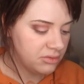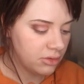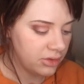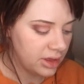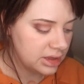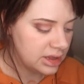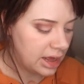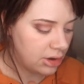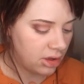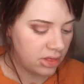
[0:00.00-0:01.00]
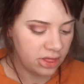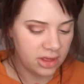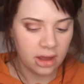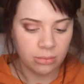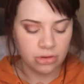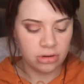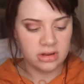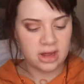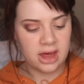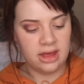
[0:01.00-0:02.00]
we've got that down, I think I'm just
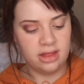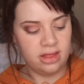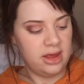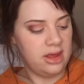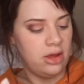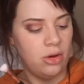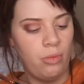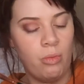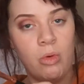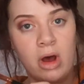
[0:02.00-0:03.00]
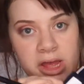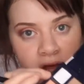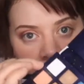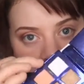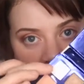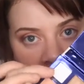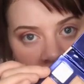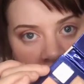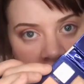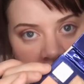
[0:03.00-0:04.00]
going to take the white
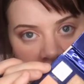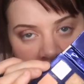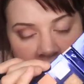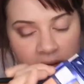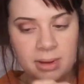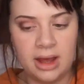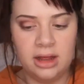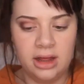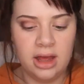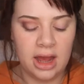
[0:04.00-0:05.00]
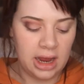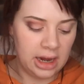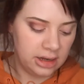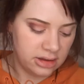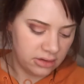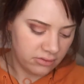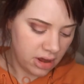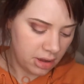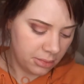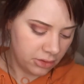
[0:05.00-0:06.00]
shade in the palette, and instead of
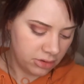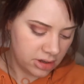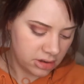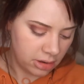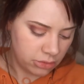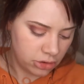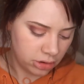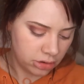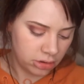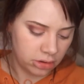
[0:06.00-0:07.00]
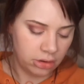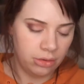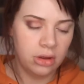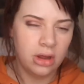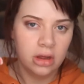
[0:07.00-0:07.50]
cutting my crease, I'm just going to